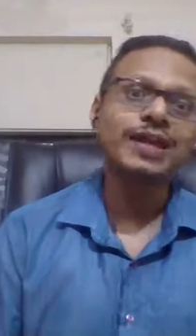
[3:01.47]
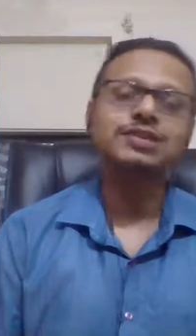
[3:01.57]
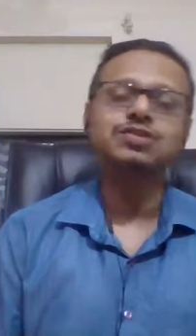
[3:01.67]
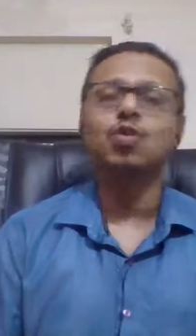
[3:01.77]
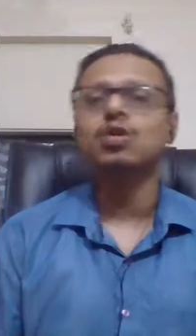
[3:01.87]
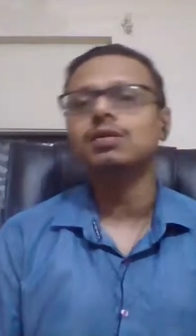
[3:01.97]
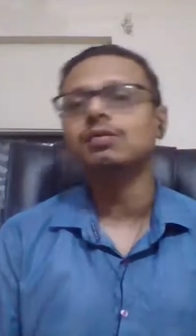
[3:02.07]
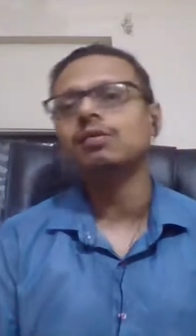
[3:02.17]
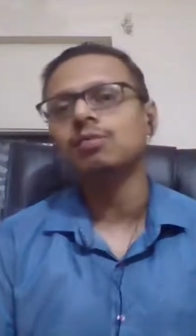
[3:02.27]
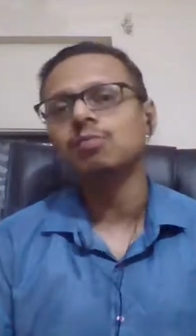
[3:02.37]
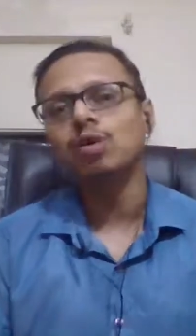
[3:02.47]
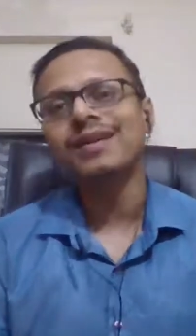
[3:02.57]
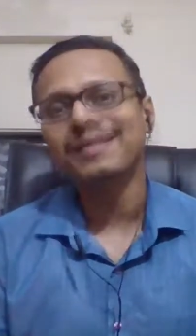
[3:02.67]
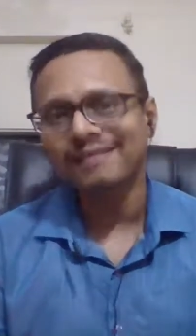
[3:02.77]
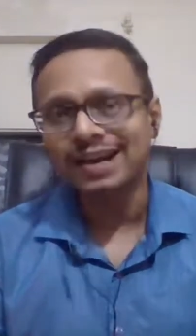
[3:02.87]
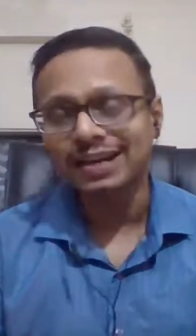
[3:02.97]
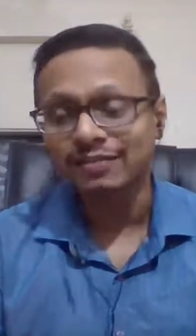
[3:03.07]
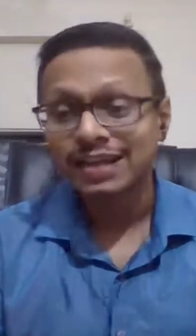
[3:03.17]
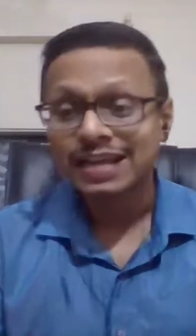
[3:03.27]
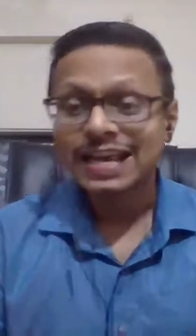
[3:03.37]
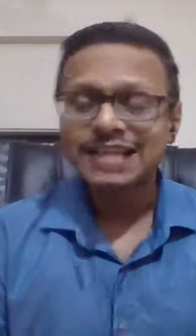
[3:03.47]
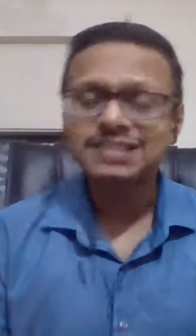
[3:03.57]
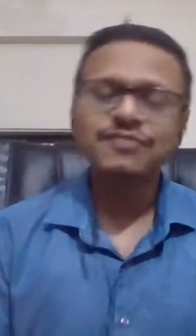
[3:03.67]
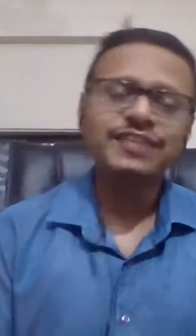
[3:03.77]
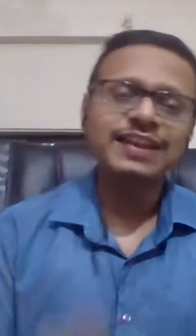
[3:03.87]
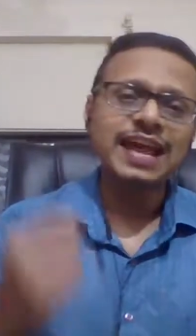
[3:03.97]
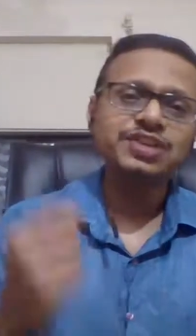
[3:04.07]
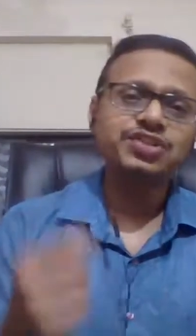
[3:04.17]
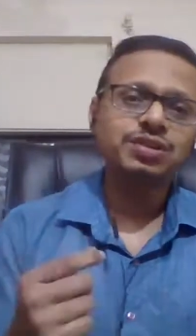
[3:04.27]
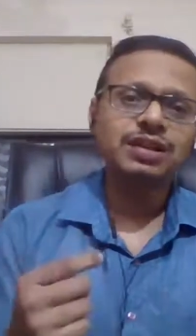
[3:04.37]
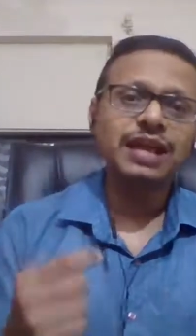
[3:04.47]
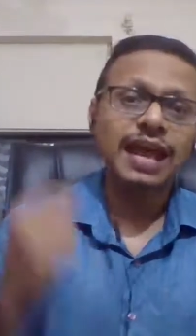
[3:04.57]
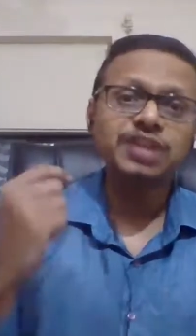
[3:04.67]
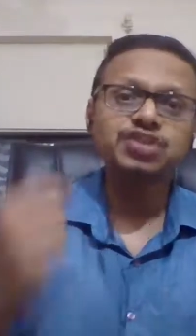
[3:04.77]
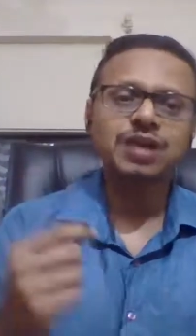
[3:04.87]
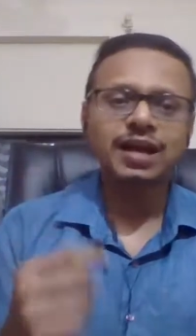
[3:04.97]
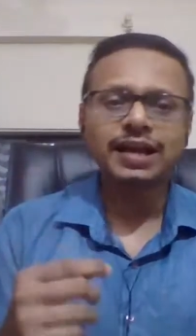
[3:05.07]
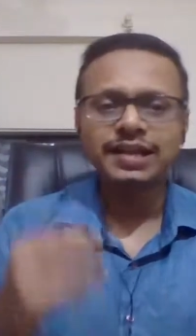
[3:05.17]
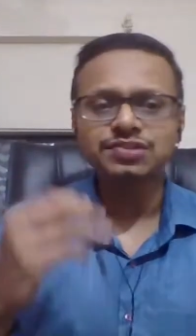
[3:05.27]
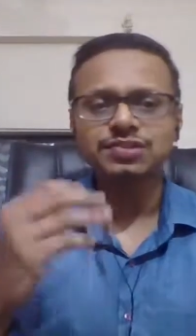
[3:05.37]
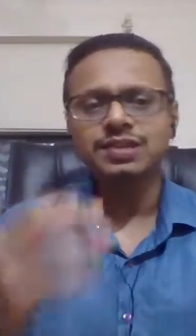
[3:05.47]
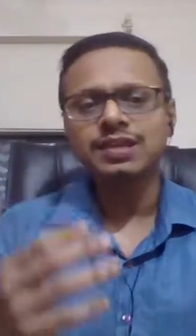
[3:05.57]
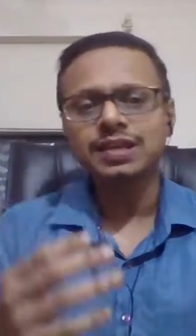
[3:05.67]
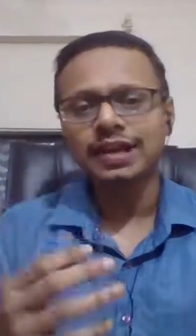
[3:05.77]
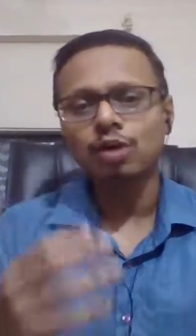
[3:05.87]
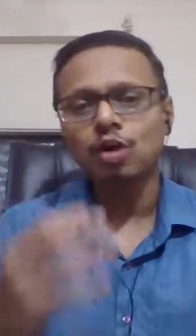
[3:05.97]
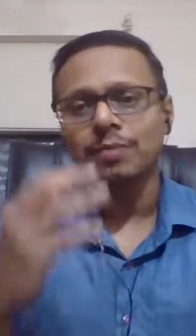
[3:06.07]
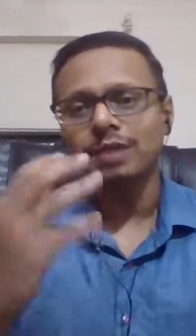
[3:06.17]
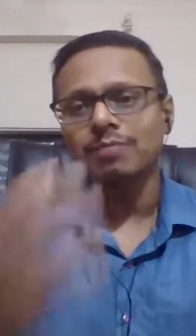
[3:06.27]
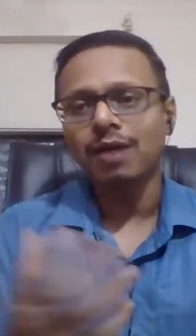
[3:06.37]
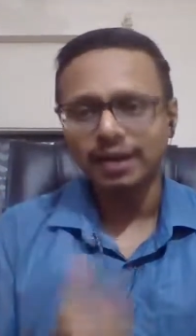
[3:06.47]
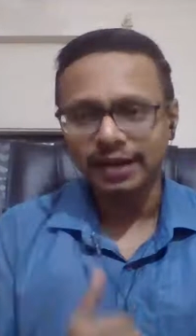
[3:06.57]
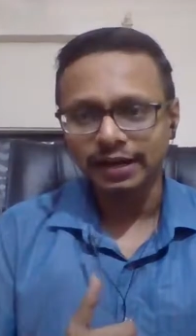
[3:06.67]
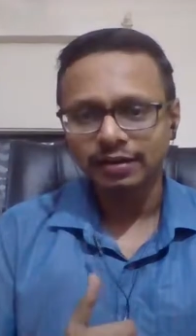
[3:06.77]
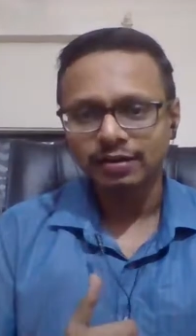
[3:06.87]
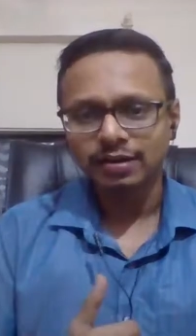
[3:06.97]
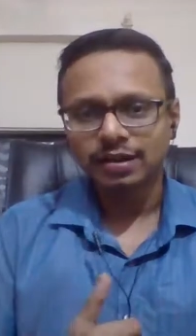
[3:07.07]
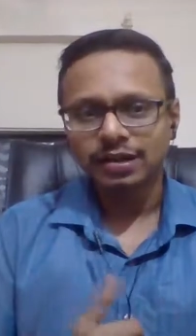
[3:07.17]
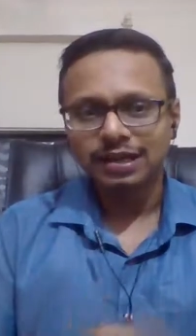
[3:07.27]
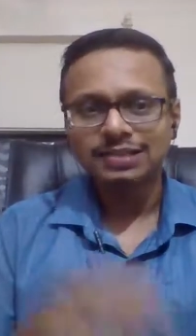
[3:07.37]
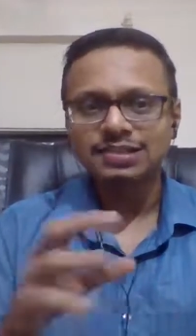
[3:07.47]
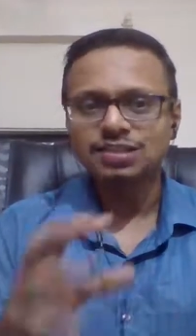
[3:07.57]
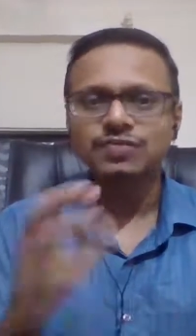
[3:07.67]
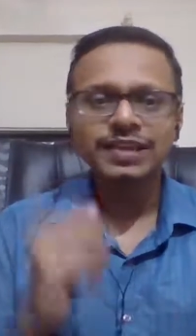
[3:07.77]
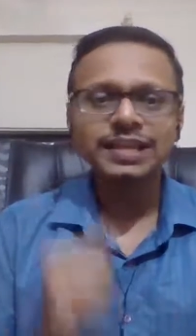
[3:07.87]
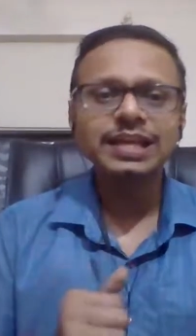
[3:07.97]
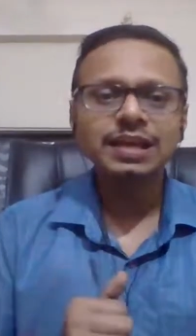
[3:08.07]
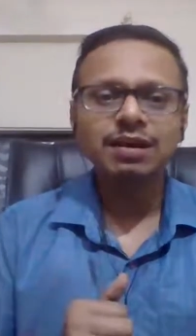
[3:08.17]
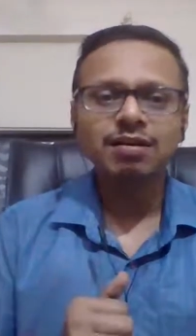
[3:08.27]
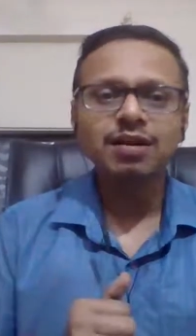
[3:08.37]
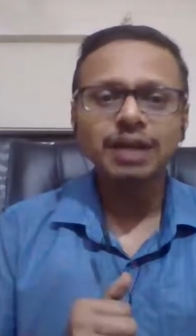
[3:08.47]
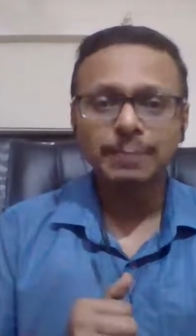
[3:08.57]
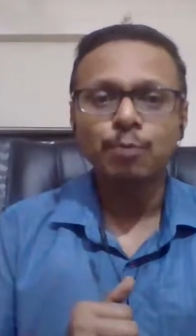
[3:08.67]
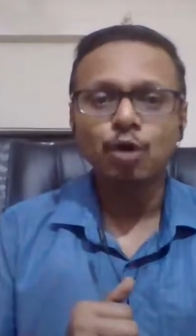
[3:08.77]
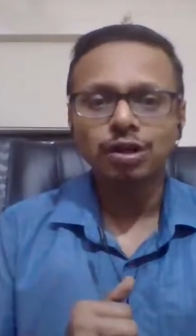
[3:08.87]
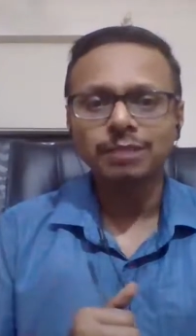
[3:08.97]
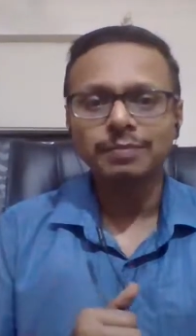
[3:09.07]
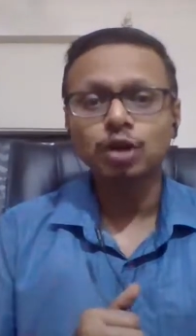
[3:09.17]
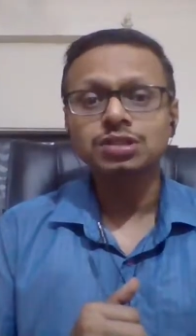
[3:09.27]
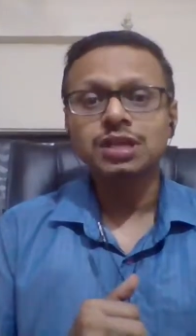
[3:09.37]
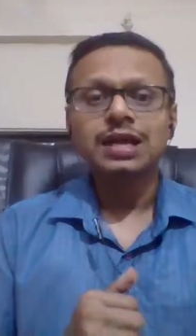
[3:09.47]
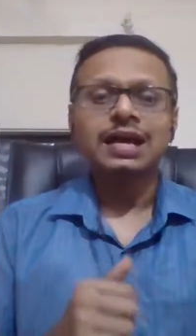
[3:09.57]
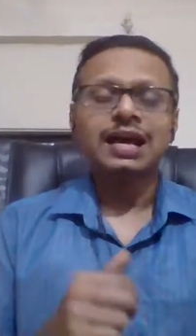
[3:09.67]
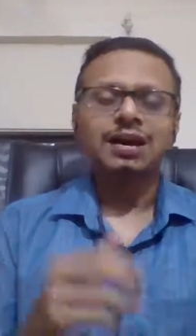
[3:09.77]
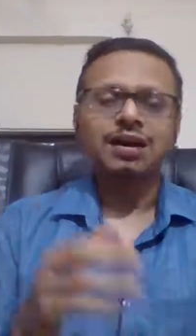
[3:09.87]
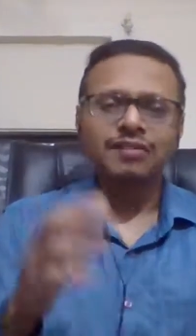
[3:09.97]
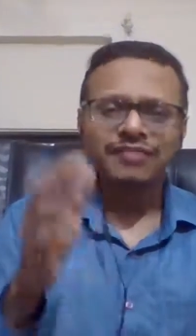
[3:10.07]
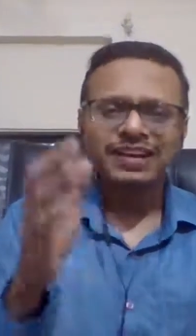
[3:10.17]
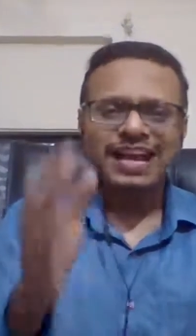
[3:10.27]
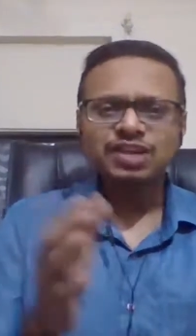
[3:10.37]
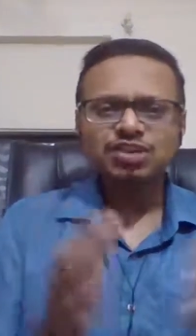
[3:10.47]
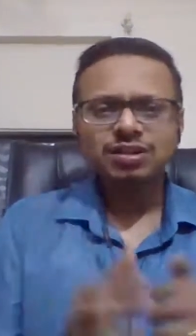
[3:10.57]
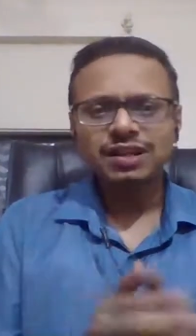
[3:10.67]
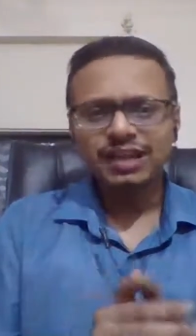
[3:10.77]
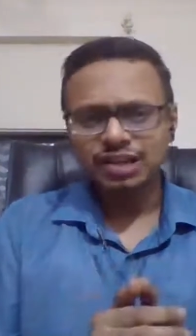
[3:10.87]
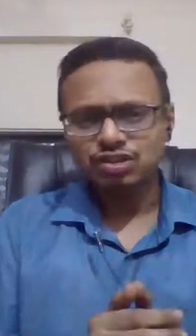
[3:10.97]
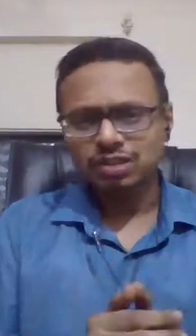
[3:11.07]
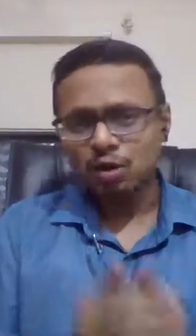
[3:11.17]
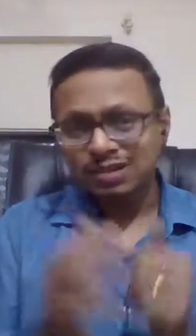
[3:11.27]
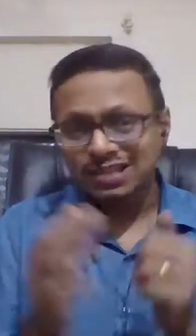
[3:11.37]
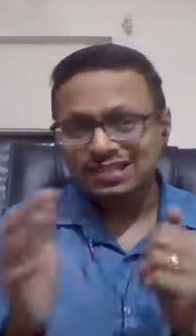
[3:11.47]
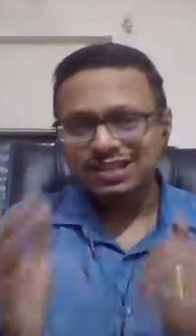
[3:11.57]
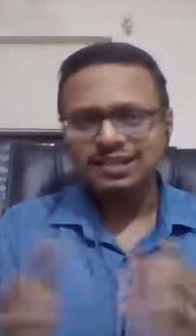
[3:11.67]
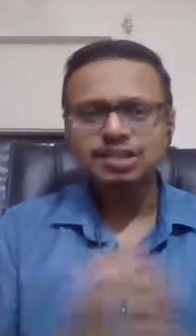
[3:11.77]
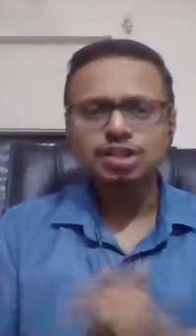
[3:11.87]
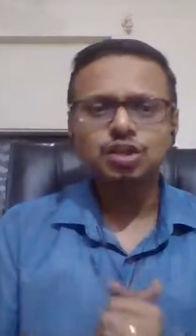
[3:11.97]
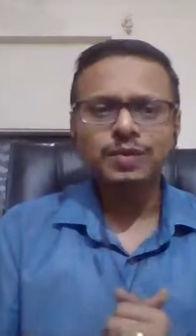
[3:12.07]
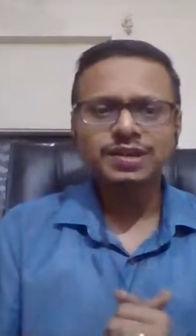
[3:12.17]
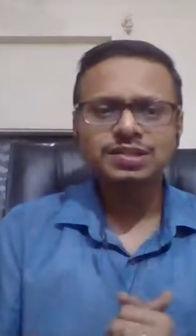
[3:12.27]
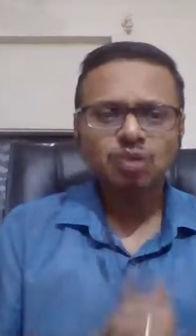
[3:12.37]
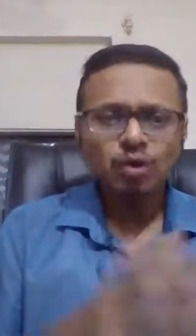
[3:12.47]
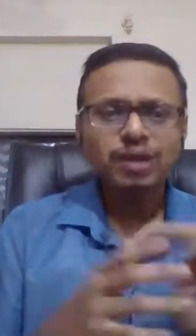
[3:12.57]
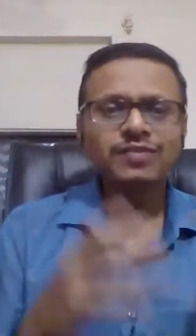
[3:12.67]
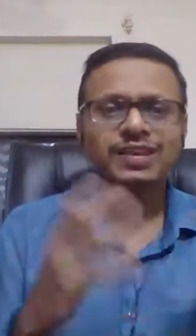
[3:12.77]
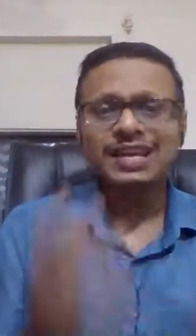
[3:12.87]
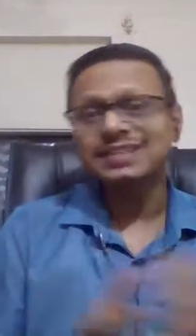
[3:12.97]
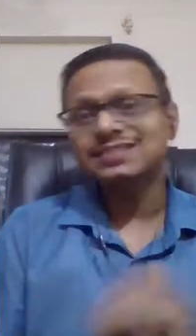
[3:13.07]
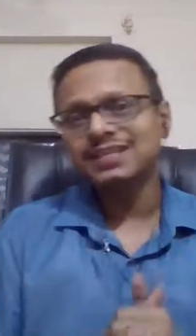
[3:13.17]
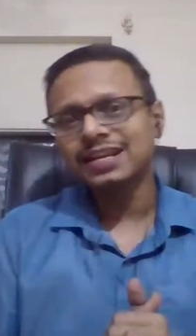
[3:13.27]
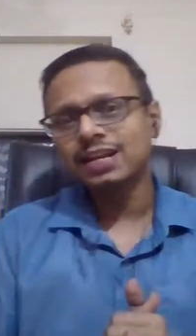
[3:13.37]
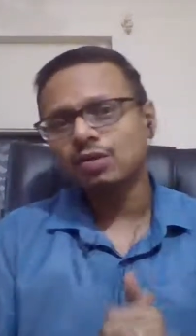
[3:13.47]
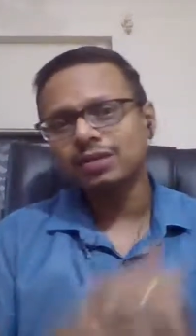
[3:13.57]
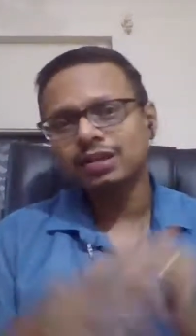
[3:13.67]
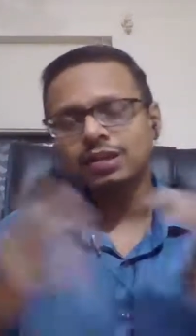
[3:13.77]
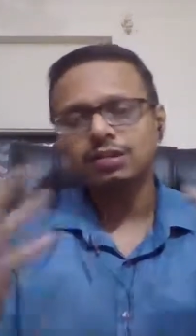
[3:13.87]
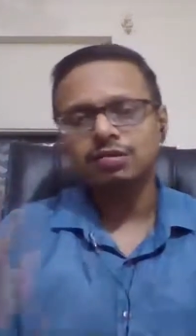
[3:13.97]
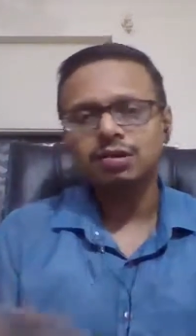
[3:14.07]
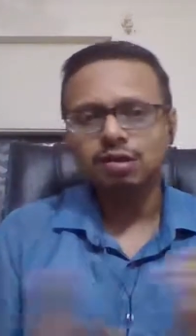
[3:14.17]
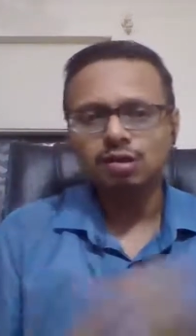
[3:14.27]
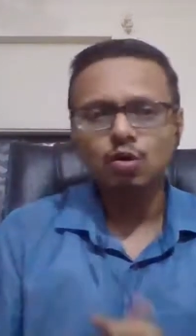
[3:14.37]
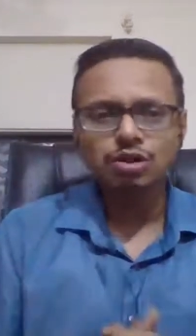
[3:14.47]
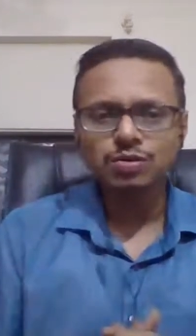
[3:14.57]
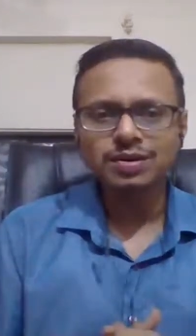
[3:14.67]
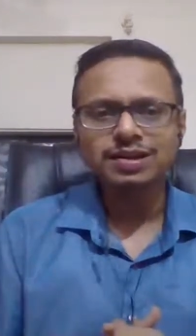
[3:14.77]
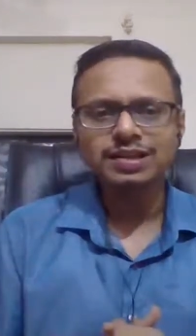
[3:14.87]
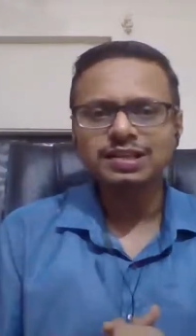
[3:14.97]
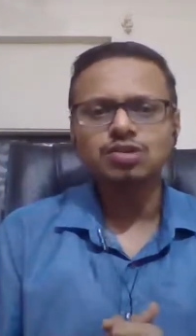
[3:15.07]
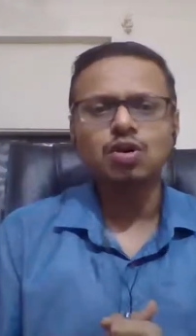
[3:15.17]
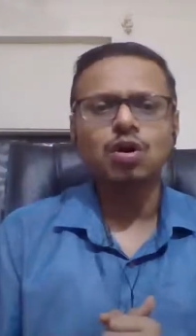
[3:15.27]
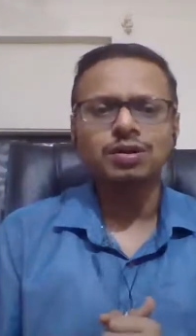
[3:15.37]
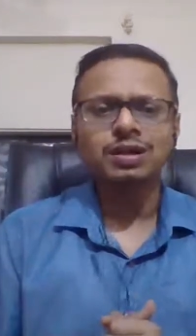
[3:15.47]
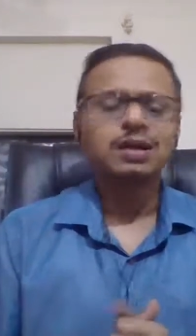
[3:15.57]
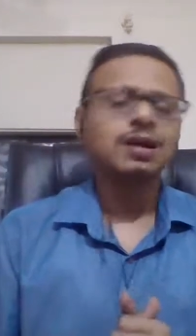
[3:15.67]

is gold more attractive is the financial edge against the economic market. This is very important because financial edge now, this current situation, okay, we can say now the gold jewelry is gone.